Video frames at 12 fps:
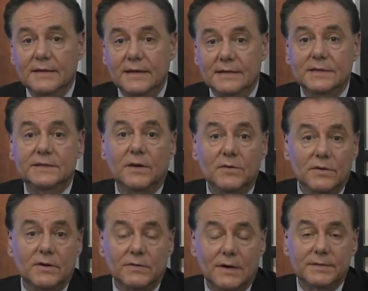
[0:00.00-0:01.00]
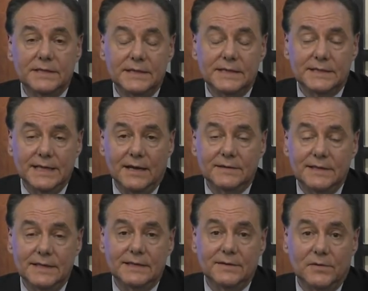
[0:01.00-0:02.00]
And the total corruption has now
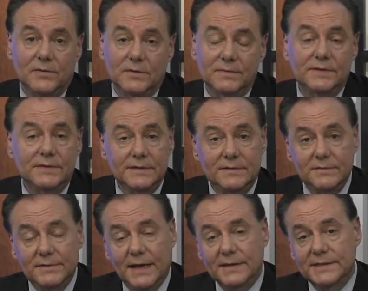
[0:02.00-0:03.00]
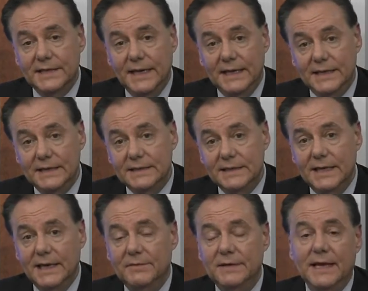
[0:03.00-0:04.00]
taken hold. Between 2008 and
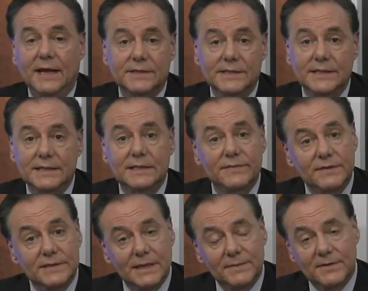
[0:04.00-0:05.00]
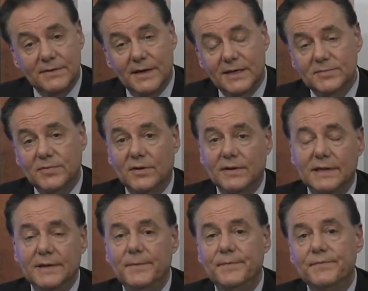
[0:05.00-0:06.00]
today, we now see a different Democratic Party.